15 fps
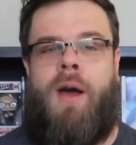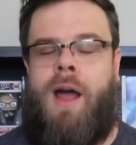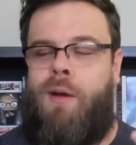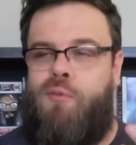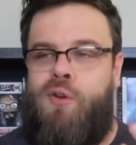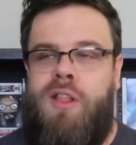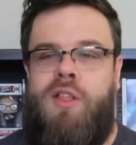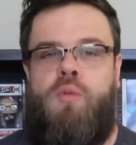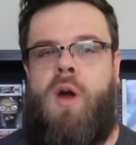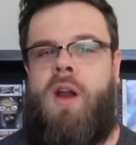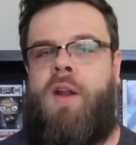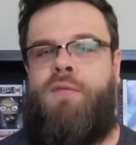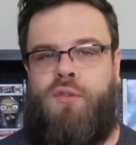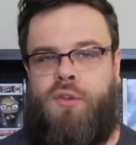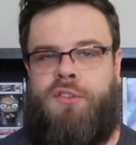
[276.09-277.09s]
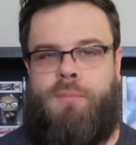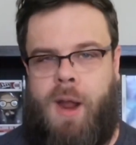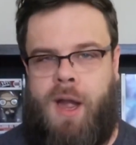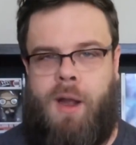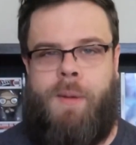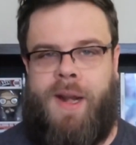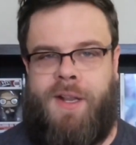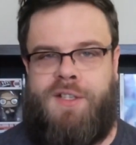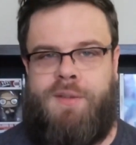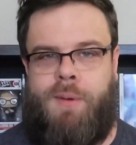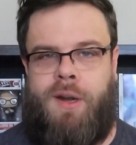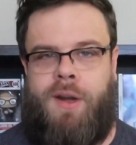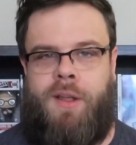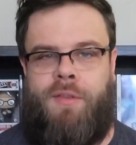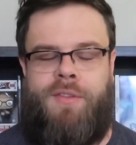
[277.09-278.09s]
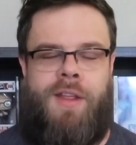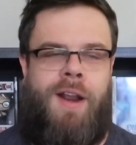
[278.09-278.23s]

really want a full Spider-Man experience,